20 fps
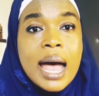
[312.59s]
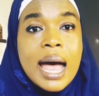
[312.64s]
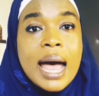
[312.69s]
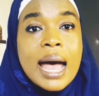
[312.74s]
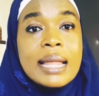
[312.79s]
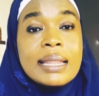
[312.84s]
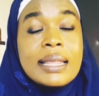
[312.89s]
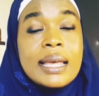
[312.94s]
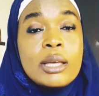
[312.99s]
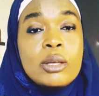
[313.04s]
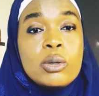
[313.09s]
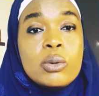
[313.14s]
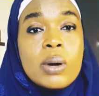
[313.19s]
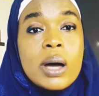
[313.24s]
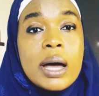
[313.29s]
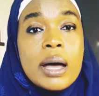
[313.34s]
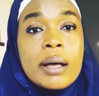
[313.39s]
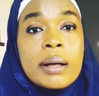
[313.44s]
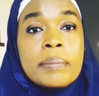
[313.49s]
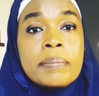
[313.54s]
and then you
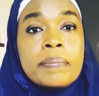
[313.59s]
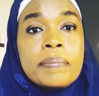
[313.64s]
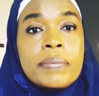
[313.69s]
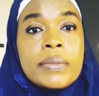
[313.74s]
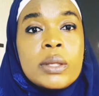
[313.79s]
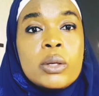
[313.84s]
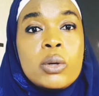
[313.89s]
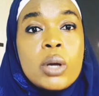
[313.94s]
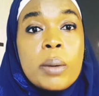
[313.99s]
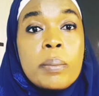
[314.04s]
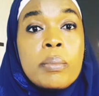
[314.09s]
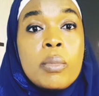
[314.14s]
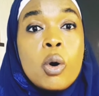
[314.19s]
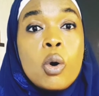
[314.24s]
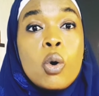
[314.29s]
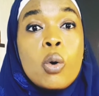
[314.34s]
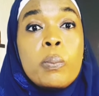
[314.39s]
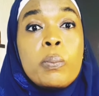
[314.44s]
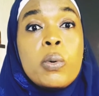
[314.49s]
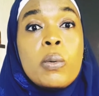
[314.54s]
are more
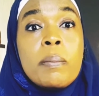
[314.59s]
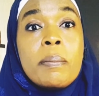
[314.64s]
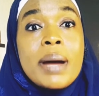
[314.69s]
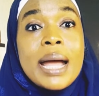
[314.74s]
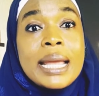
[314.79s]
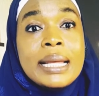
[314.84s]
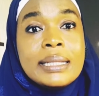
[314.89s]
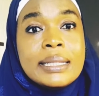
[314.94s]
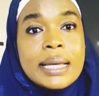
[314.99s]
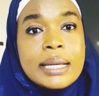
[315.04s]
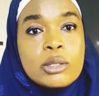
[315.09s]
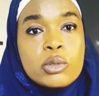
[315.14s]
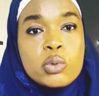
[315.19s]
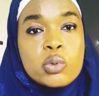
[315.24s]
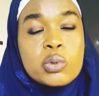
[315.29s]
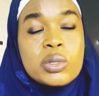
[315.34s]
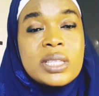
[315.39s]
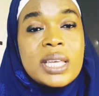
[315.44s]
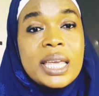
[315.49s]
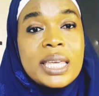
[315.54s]
open-minded to
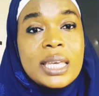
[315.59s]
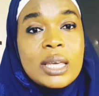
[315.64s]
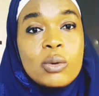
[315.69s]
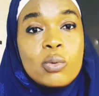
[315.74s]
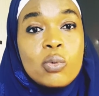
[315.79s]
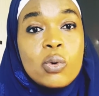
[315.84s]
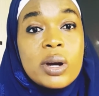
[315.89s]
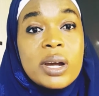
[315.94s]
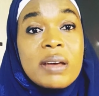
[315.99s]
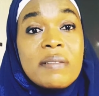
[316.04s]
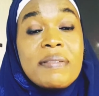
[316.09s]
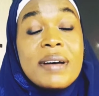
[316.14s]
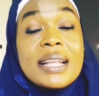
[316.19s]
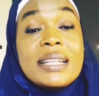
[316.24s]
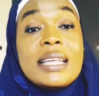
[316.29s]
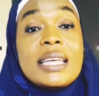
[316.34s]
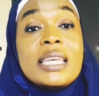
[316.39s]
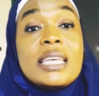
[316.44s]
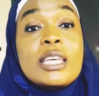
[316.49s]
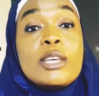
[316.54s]
taking whatever
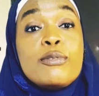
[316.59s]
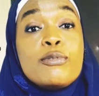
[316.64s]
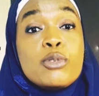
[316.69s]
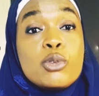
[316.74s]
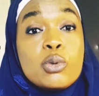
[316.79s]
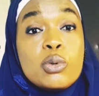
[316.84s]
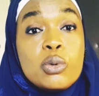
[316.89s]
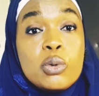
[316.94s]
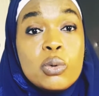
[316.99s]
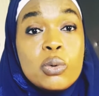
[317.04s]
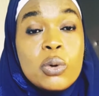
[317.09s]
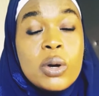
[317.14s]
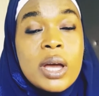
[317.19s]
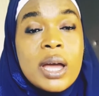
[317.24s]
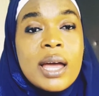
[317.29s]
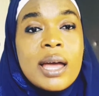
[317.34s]
they give to you